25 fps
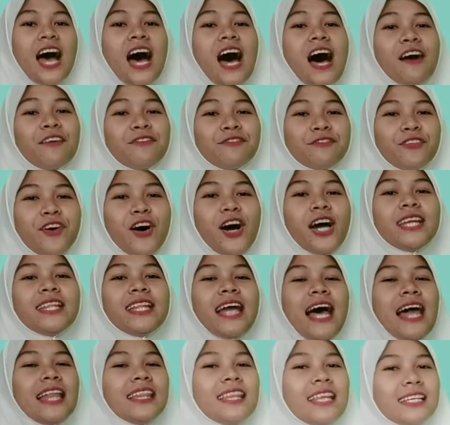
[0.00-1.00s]
Avoid
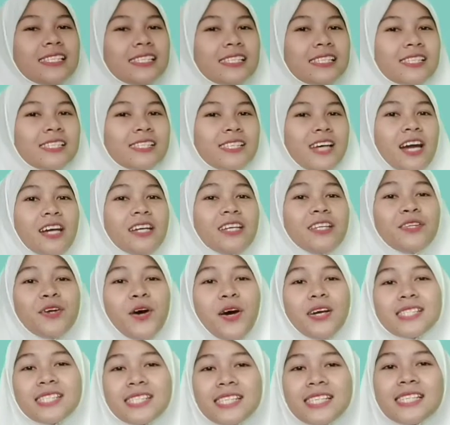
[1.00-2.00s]
unnecessary
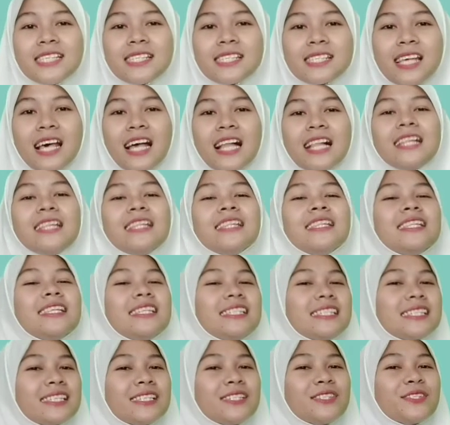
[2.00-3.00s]
noises,
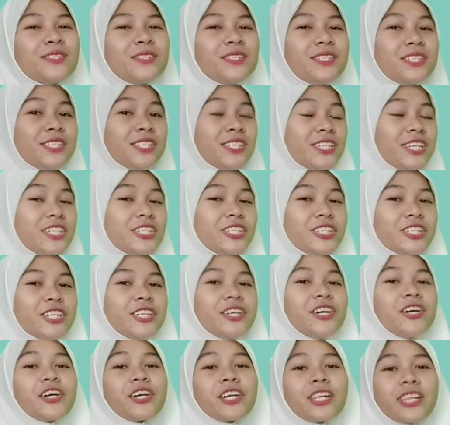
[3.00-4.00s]
listen to the teacher
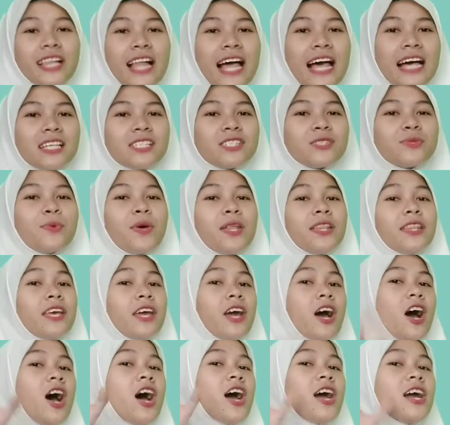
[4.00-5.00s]
or class when they
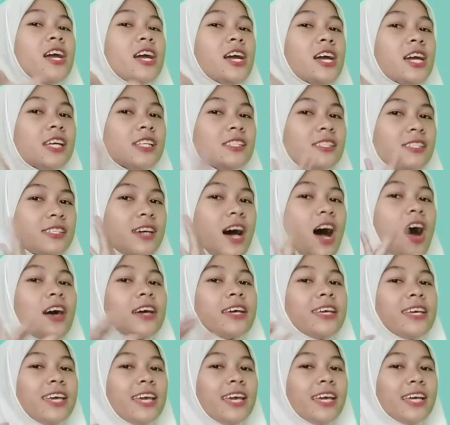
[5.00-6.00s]
are
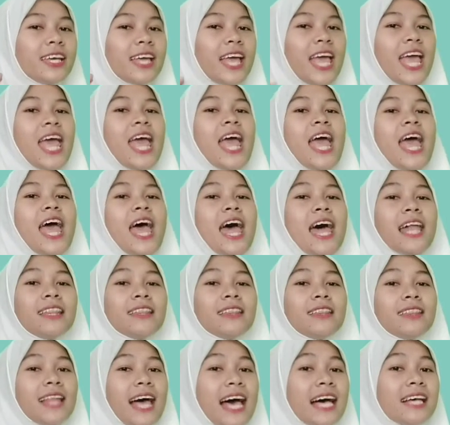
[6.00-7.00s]
talking,
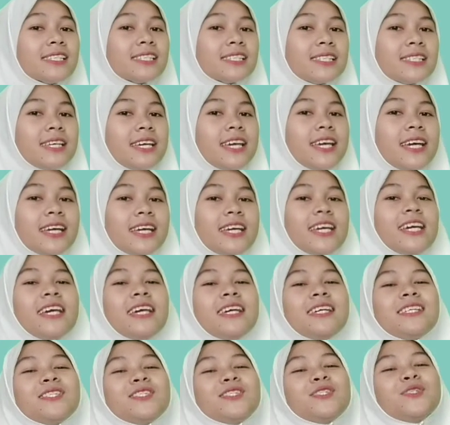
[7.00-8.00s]
and lastly
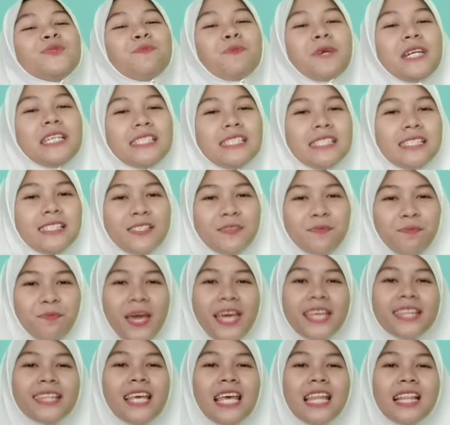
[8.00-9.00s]
is to
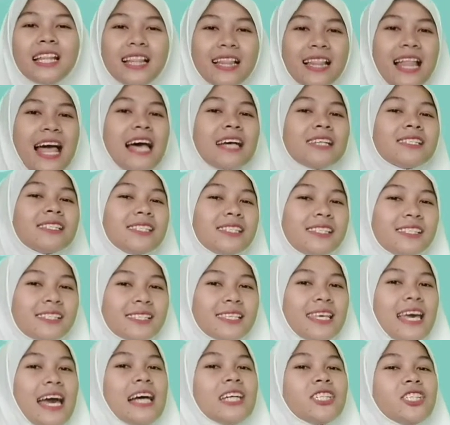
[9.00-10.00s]
participate in class
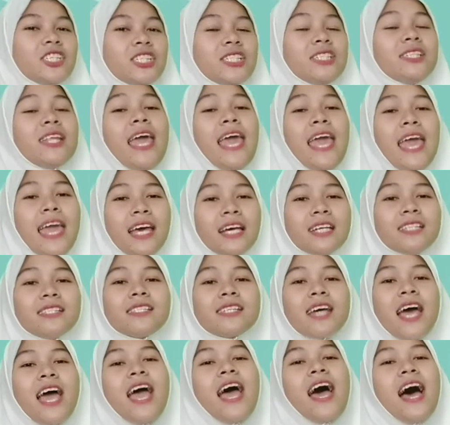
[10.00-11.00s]
discussion and
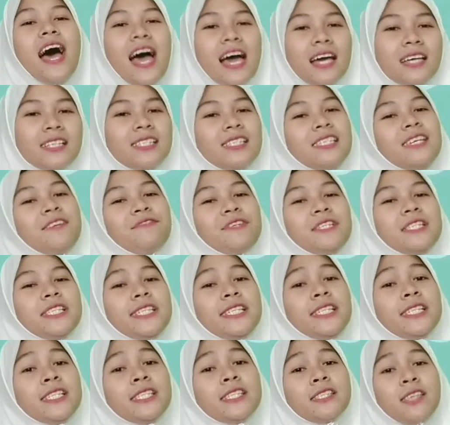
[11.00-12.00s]

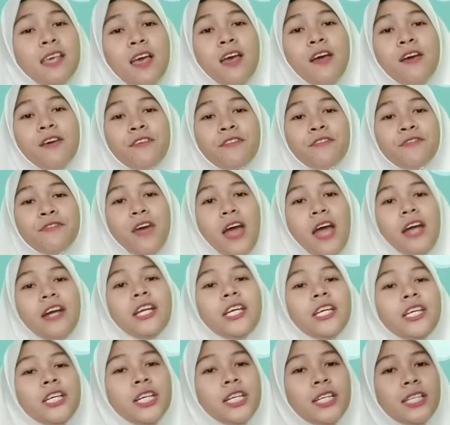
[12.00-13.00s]
activities. Very
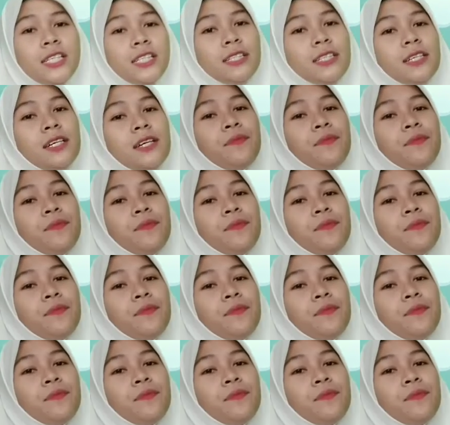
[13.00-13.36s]
good.